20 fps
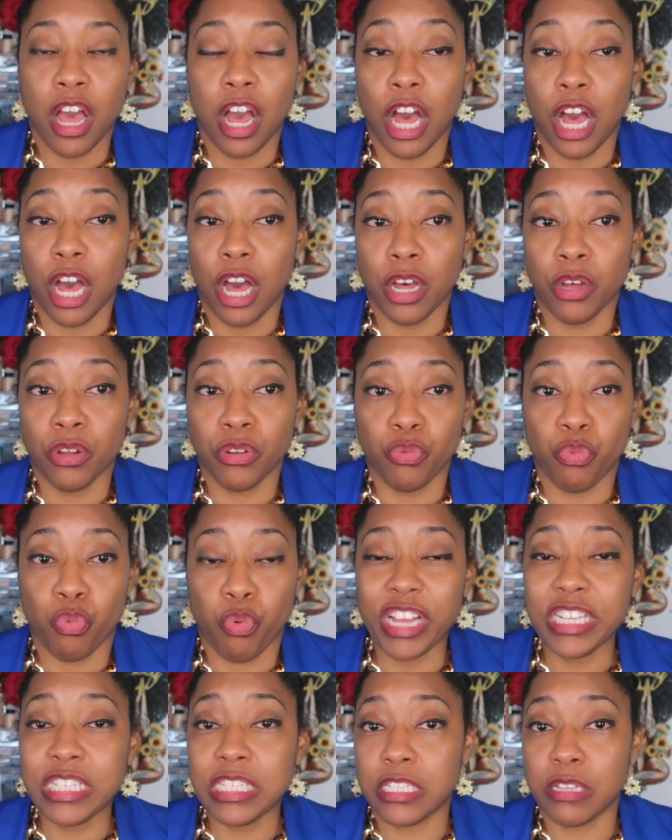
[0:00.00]

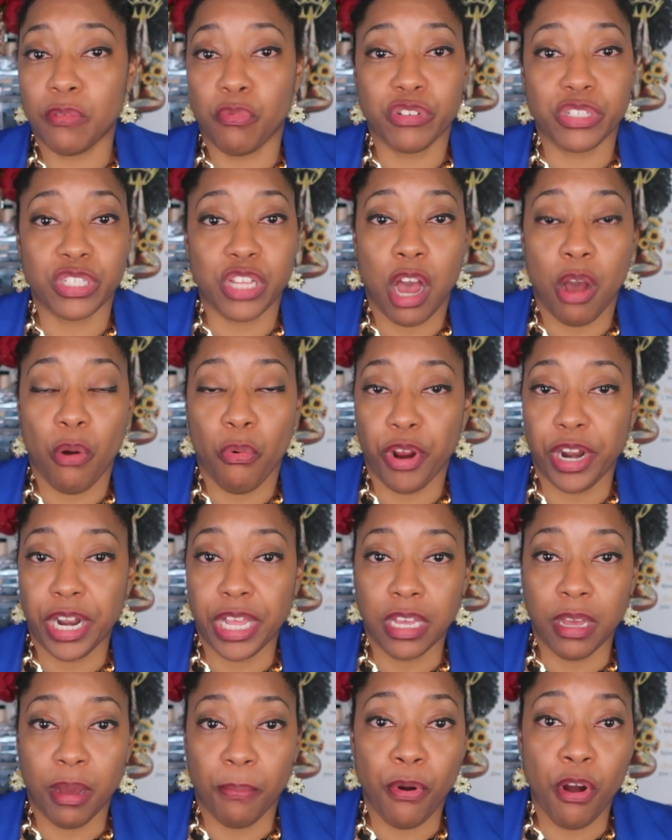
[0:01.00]
racism was
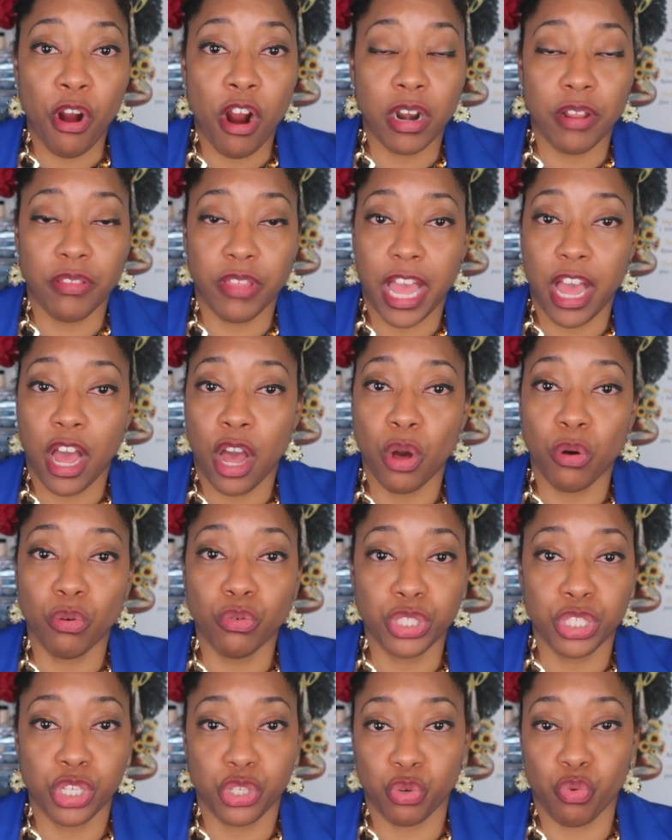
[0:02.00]
already a part of that
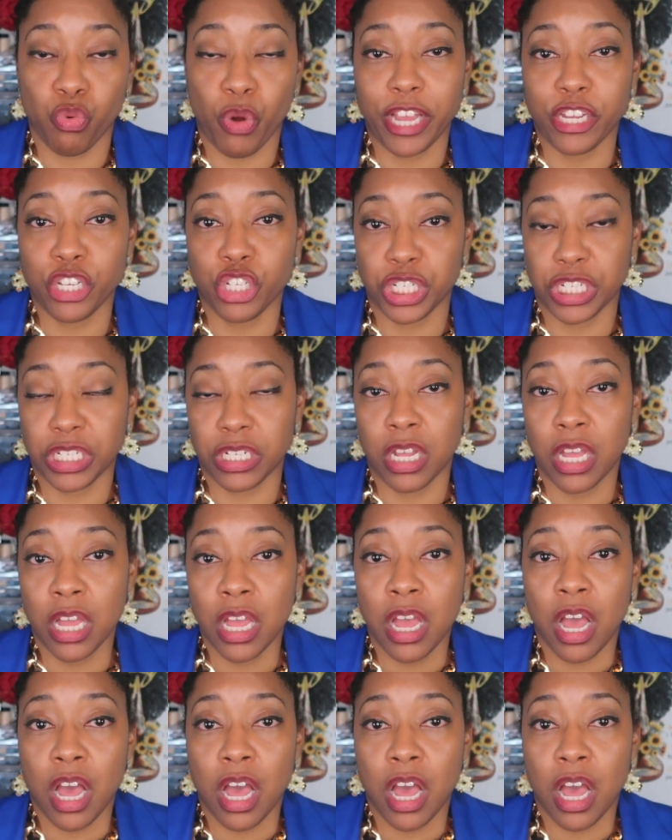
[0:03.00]
whole situation.